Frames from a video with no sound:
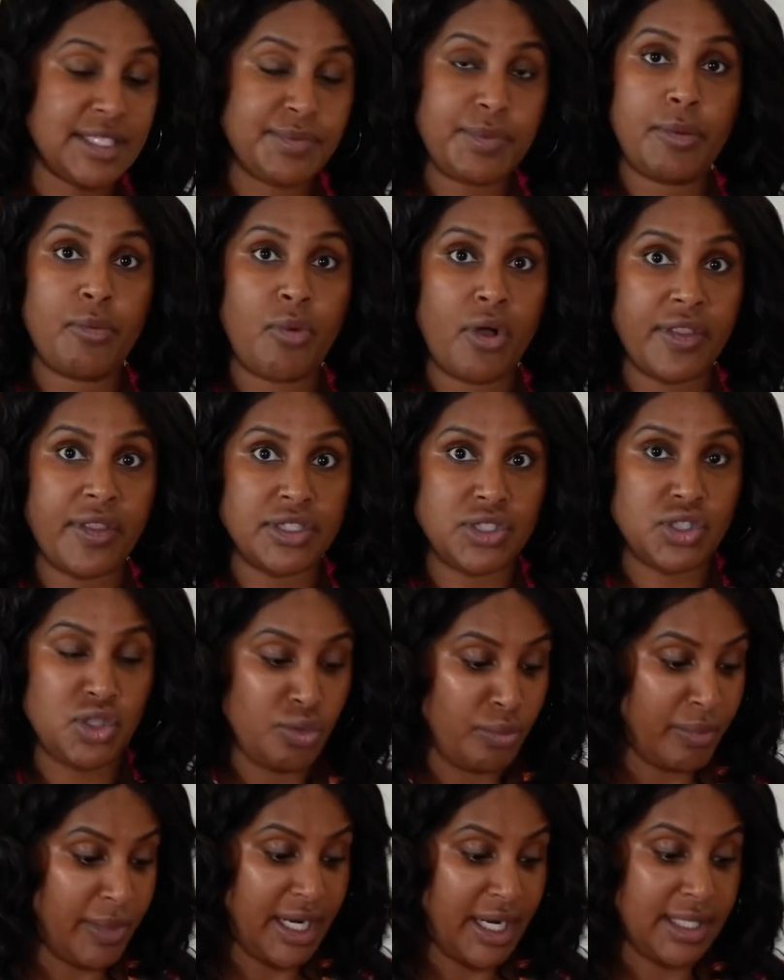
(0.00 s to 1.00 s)
it's been more than
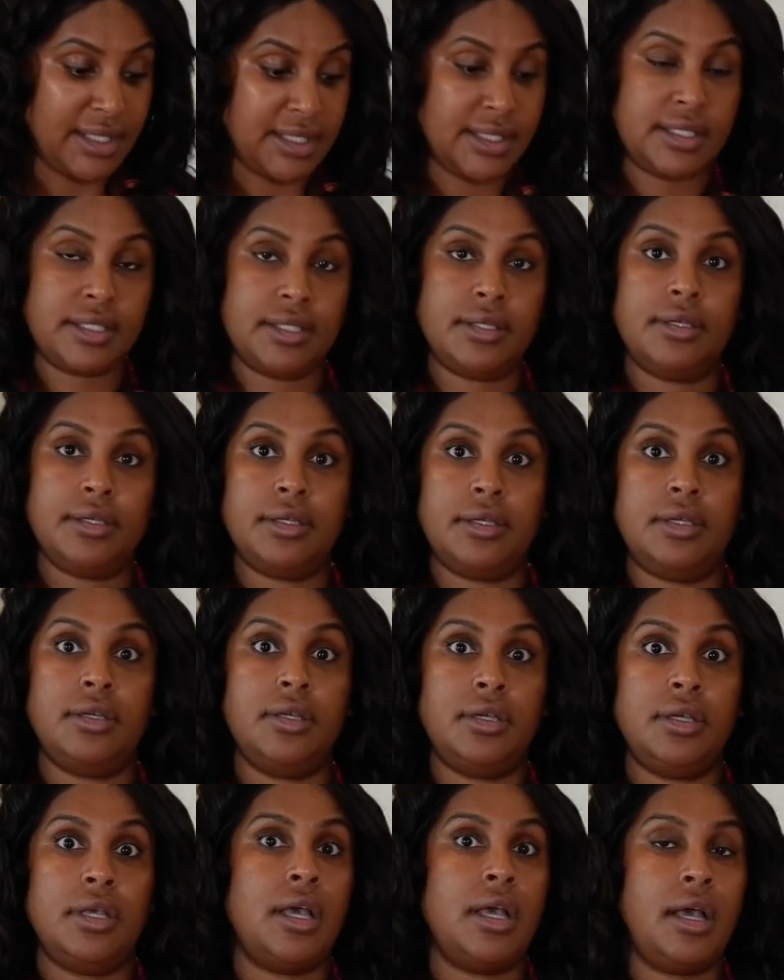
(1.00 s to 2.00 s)
2 minutes,
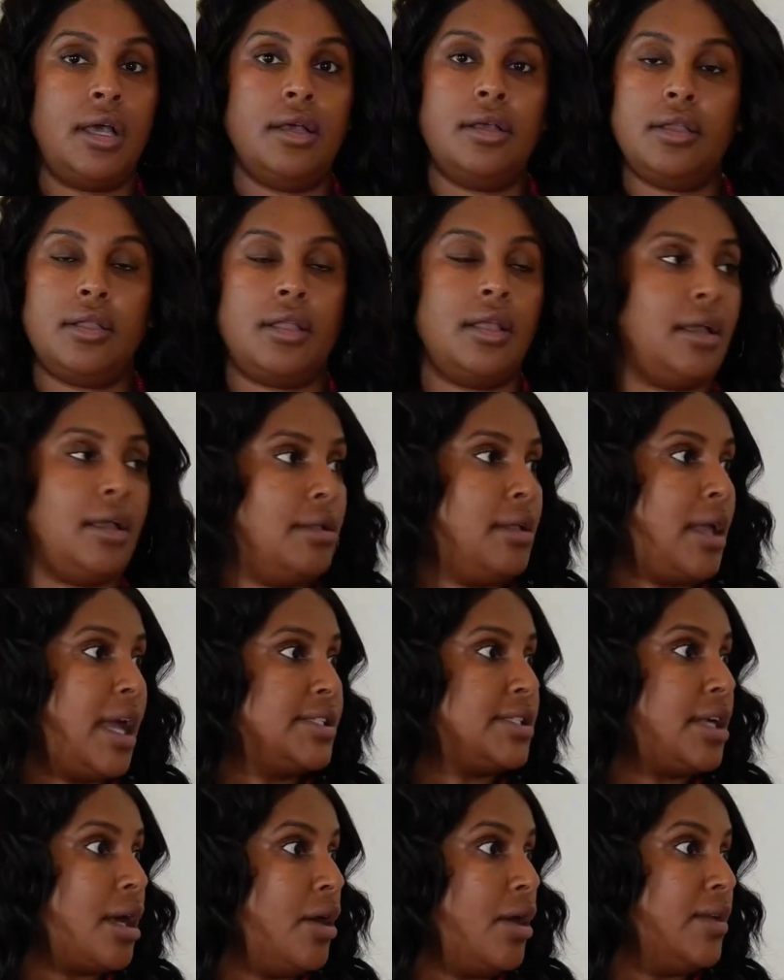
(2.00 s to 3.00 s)
I
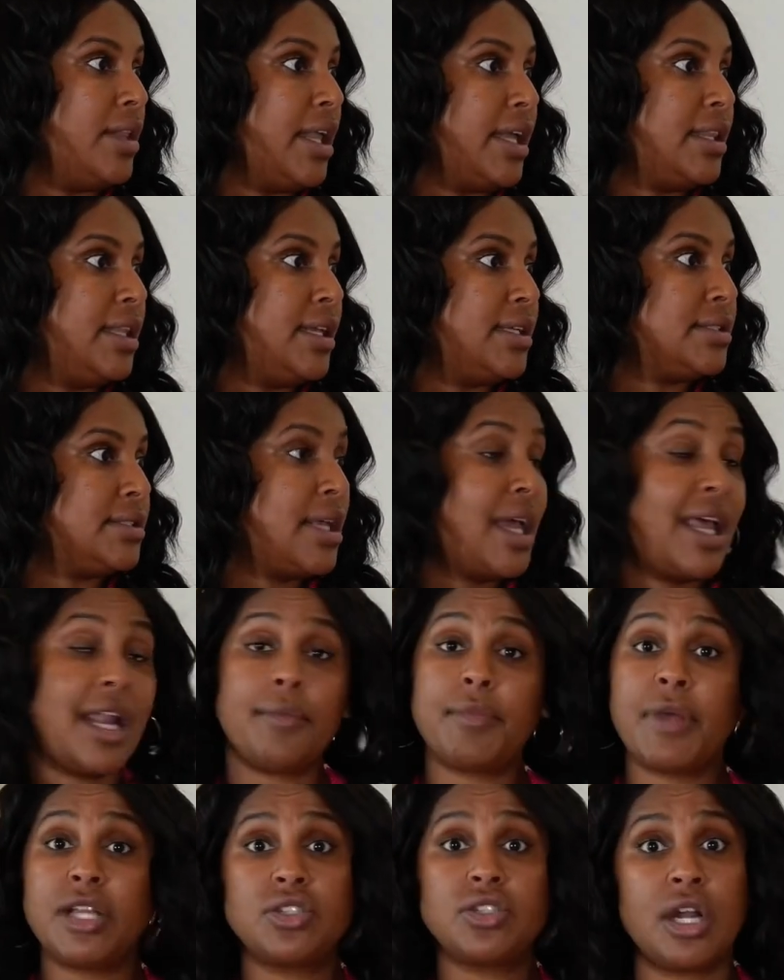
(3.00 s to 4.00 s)
start going like this. And
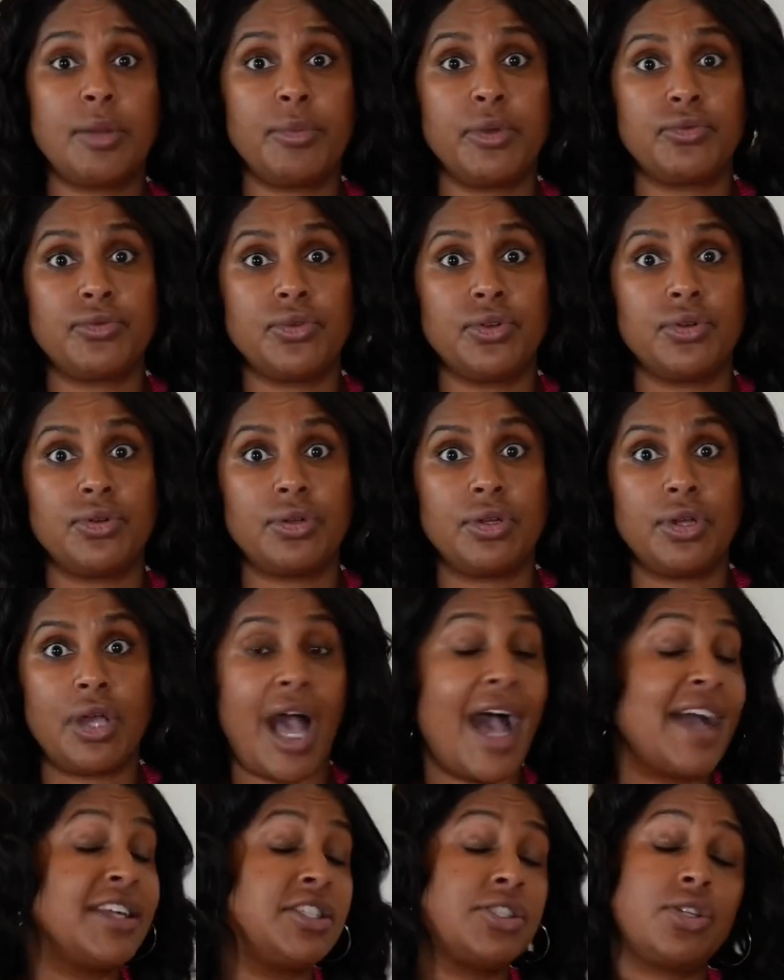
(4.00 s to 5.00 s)
I'm not trying to be rude.
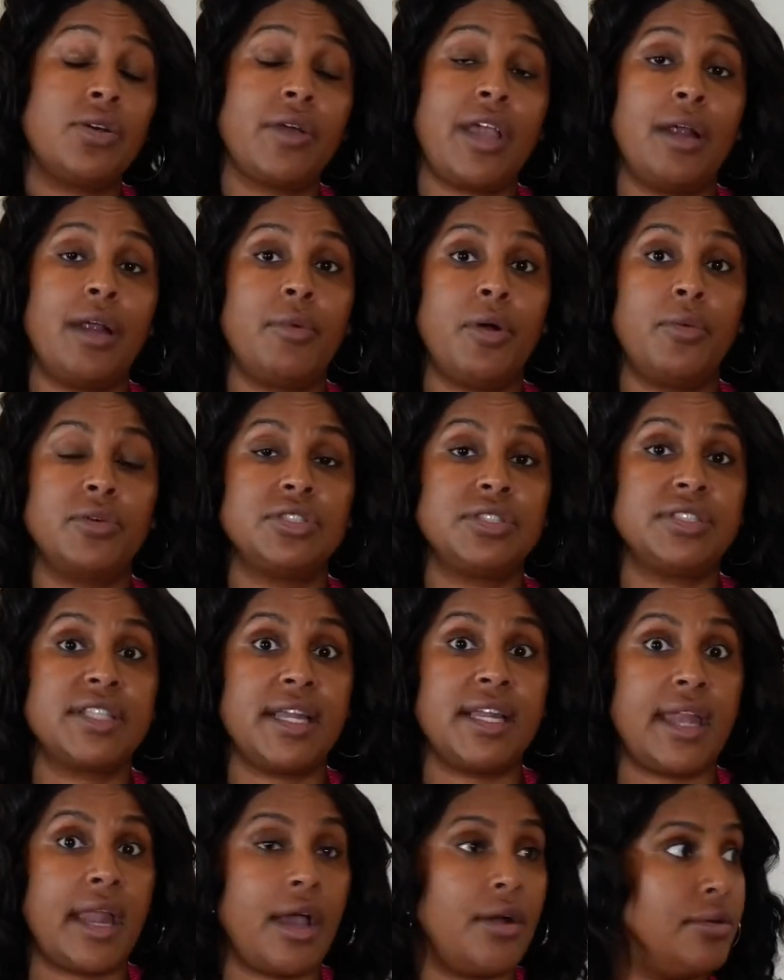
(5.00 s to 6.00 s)
I just don't care about what you
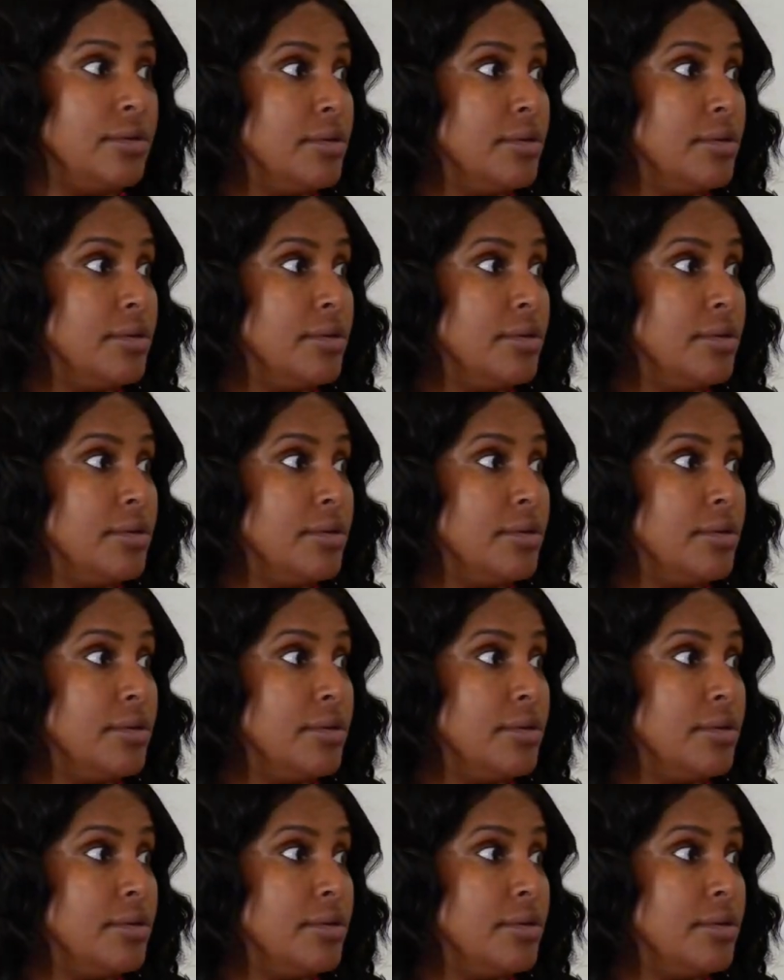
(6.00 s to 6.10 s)
said now.